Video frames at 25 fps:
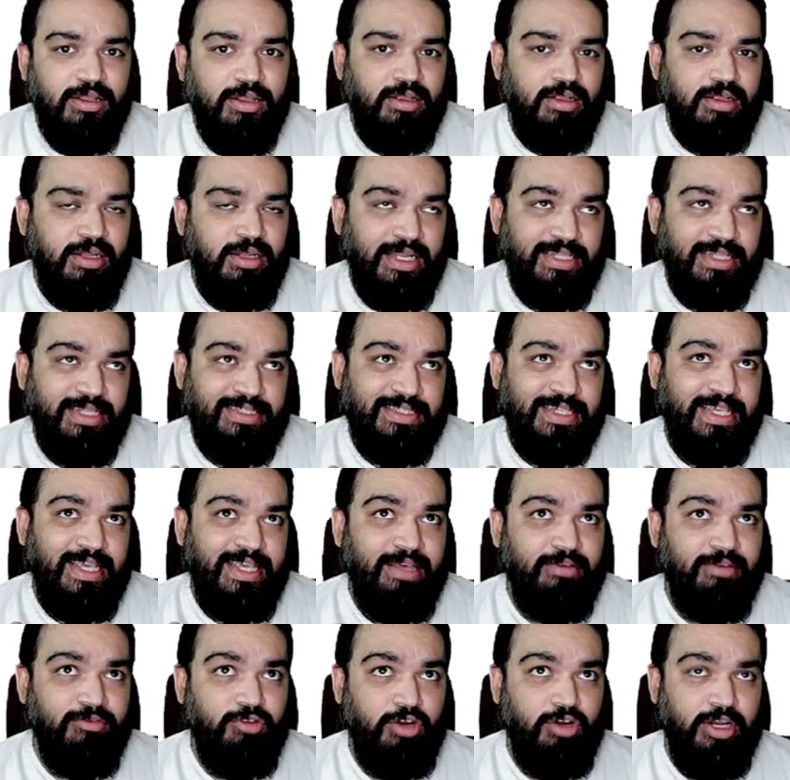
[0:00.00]
Let's say,
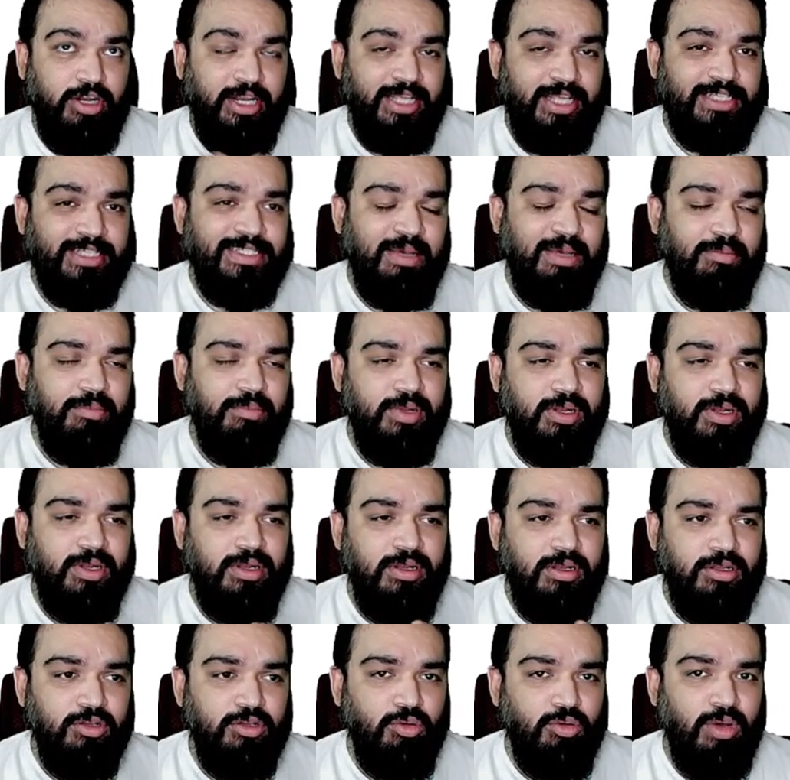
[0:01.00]
for an example,
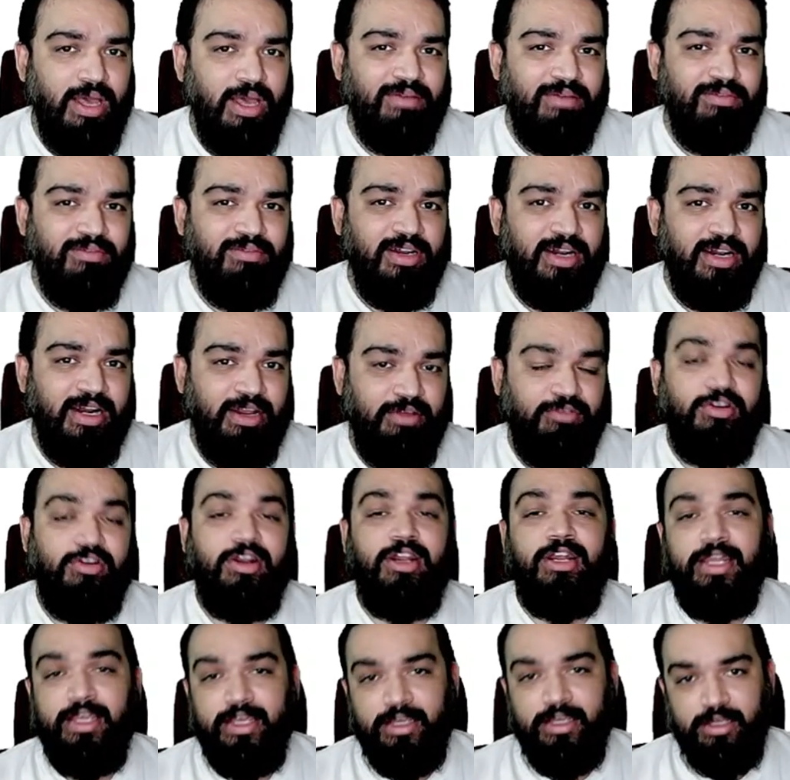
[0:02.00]
you have a referral
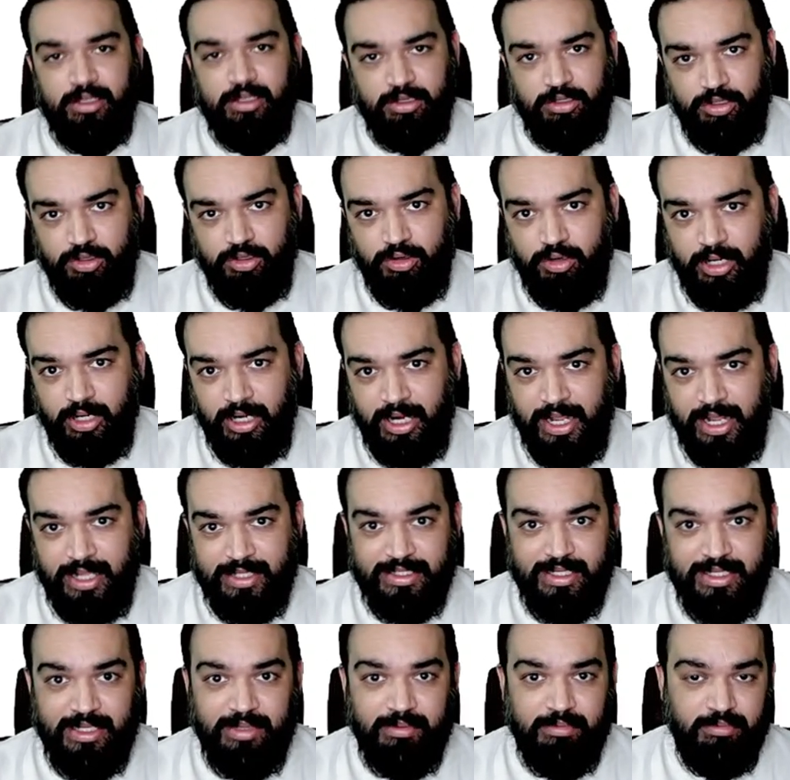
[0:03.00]
link. You are asking